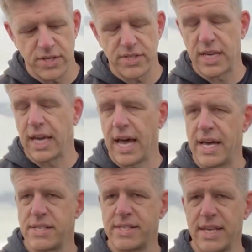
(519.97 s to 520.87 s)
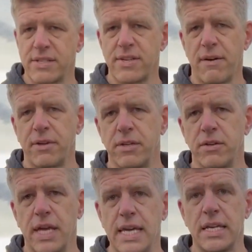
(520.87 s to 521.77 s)
This thing has
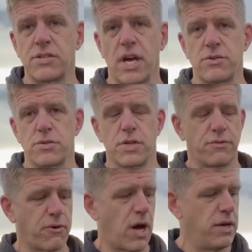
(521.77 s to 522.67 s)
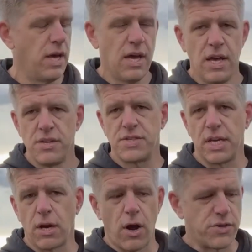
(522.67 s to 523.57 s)
6-7 heat exchangers in the front,
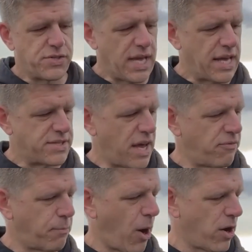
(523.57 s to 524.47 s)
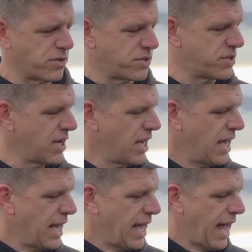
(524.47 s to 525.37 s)
CNR, CSF parts.
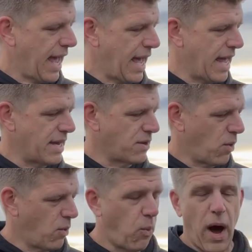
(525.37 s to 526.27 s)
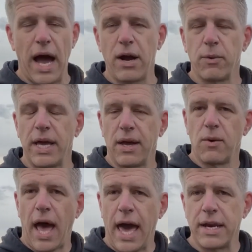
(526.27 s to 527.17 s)
And why are we
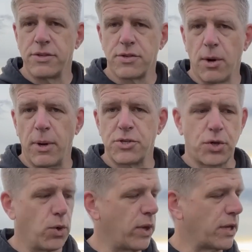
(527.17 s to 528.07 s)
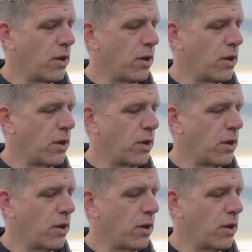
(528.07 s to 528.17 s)
adding so much cooling?